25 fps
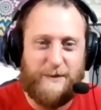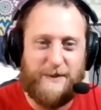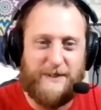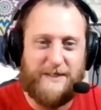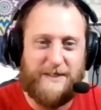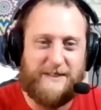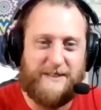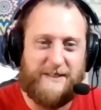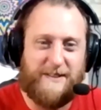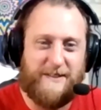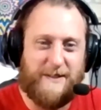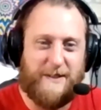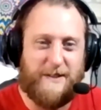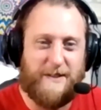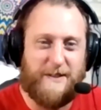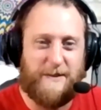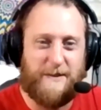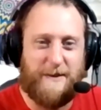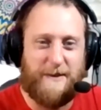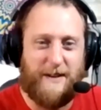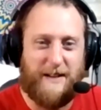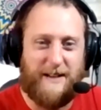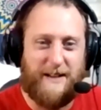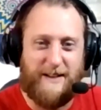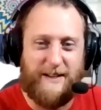was
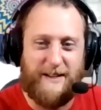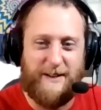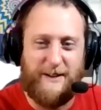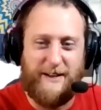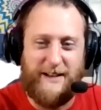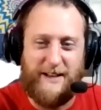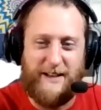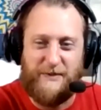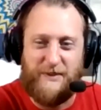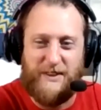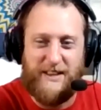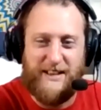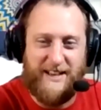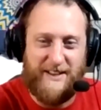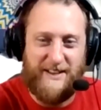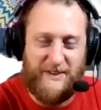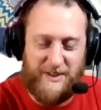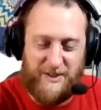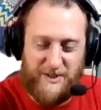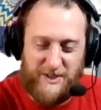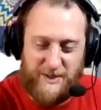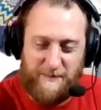your uh, at the at